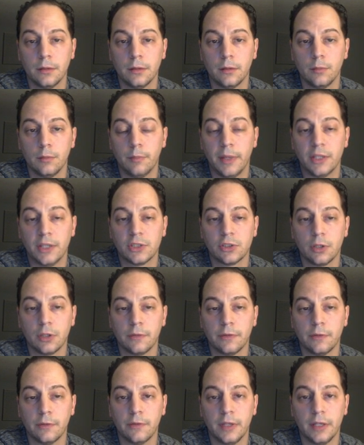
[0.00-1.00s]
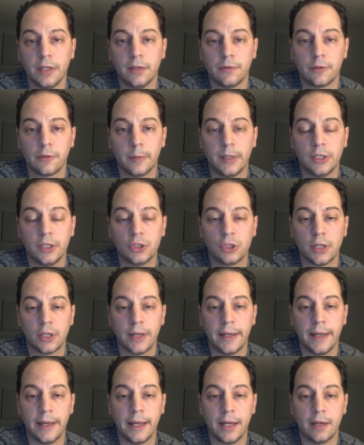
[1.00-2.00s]
based off of the information
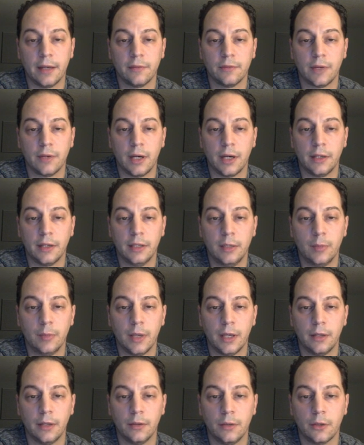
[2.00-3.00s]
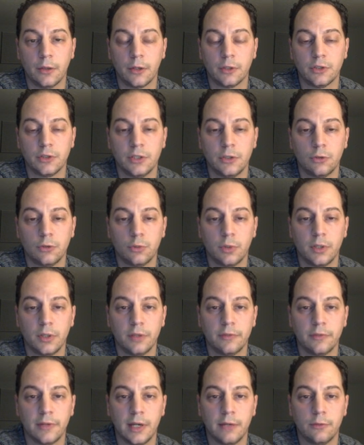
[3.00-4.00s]
I have on eBay,
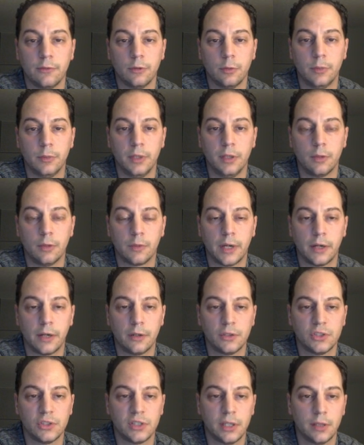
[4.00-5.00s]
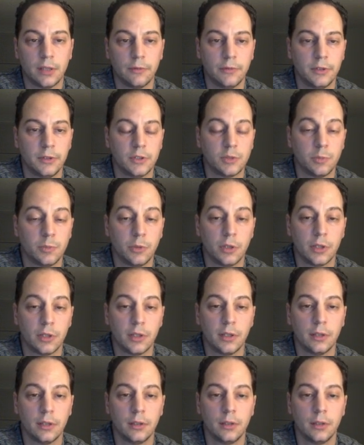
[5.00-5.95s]
1325 would be the record sale for this book